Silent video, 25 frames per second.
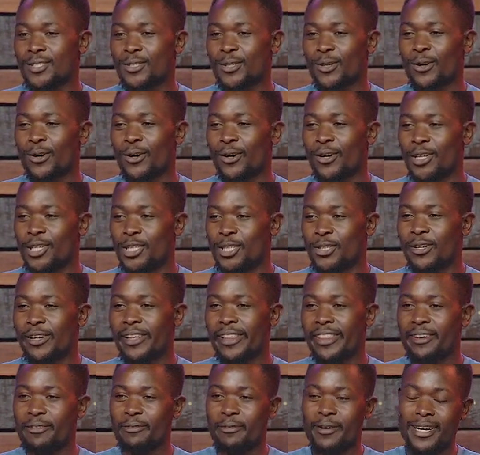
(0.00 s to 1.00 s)
So
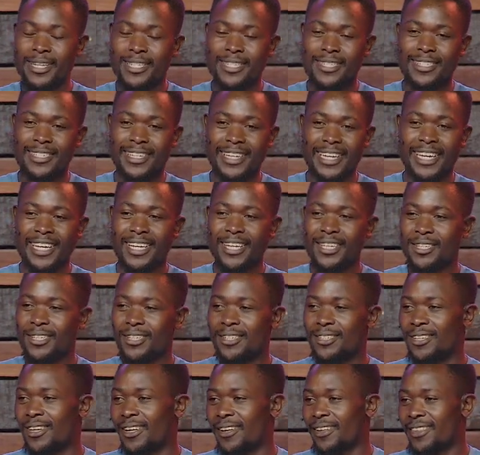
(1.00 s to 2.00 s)
during the first day,
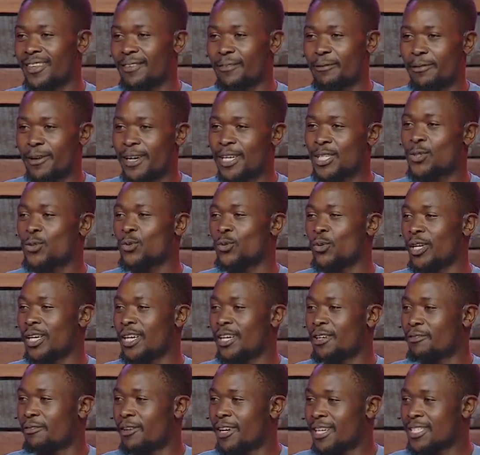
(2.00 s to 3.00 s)
first
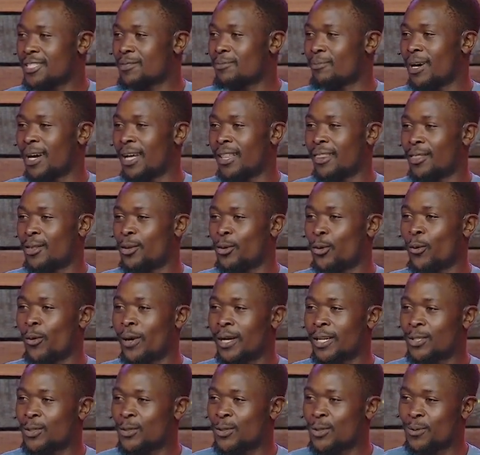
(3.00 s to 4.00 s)
week, first month, you
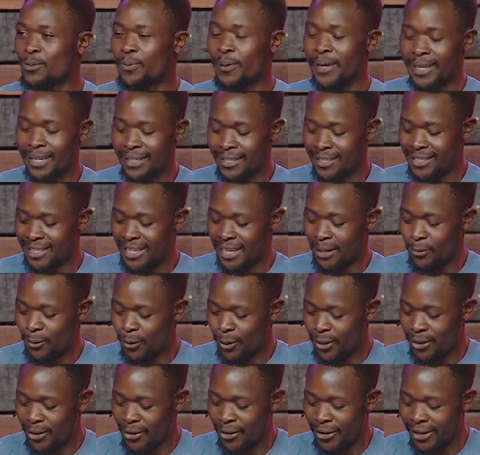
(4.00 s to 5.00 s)
want to spend
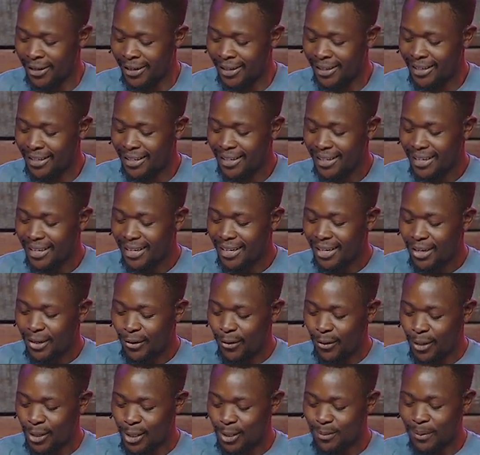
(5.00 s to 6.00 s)
time with your
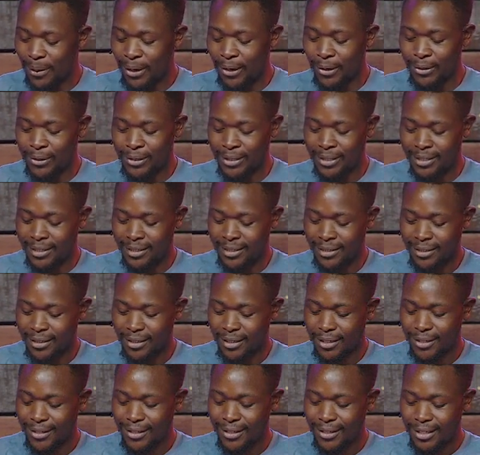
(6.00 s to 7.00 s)
spouse.
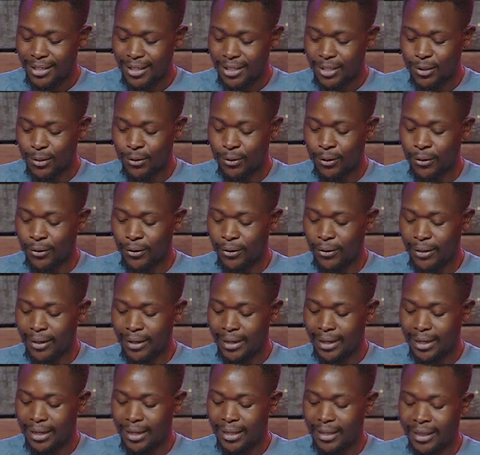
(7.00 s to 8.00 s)
So
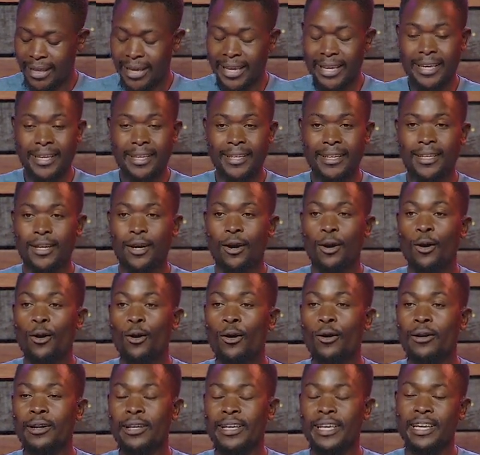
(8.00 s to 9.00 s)
they
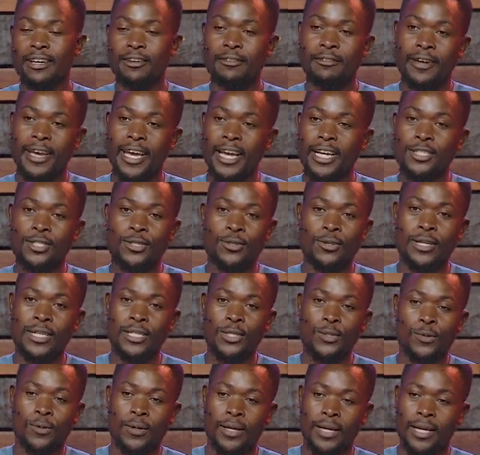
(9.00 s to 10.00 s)
all gave
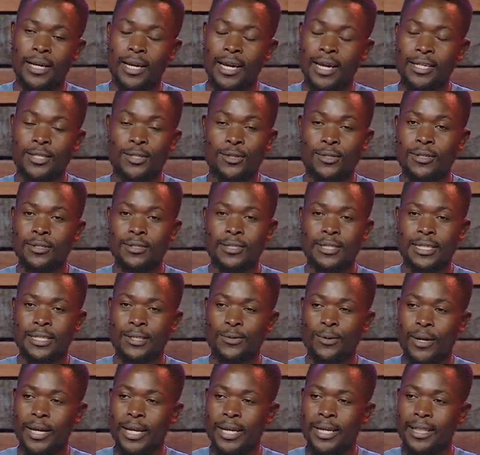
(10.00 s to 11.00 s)

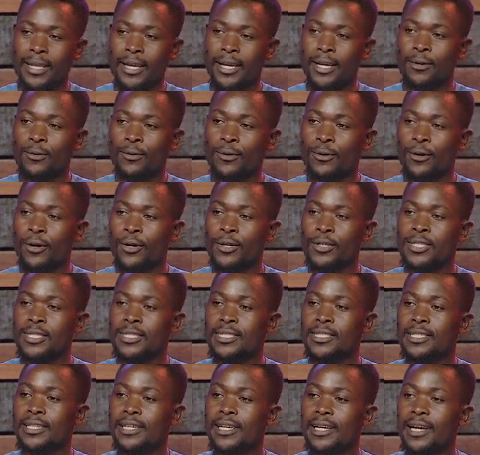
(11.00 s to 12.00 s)
excuses why they could
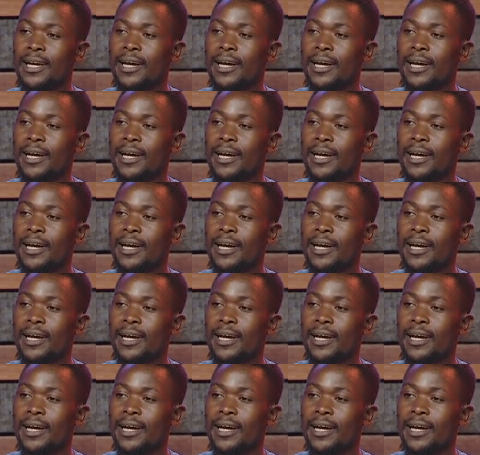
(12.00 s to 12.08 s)
not